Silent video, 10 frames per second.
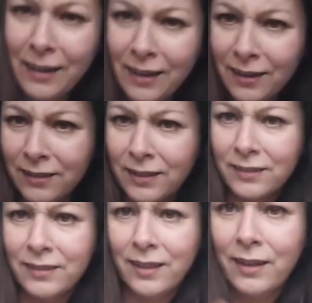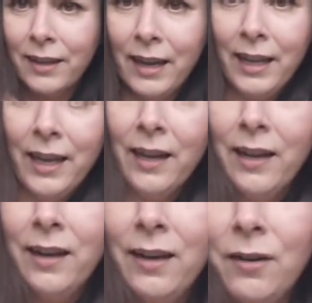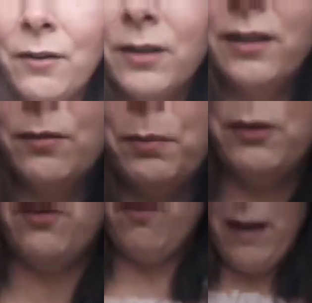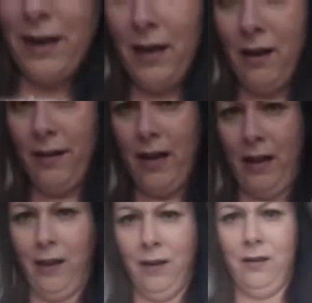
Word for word: I just don't get it. Are you supposed to wear it like that.